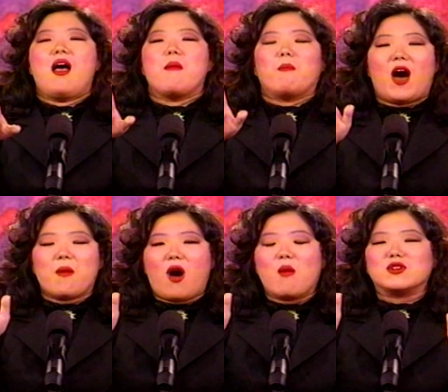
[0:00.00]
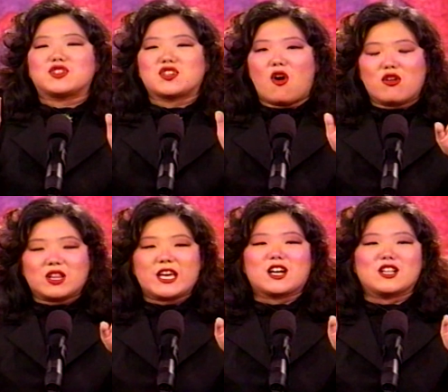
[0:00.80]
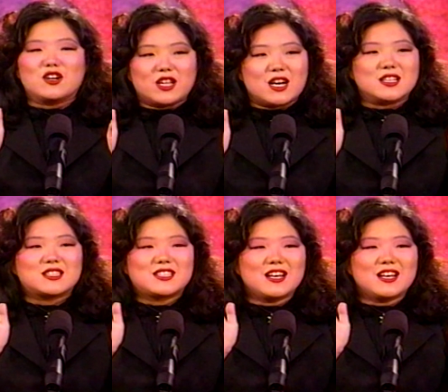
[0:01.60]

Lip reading: My mom was totally clueless.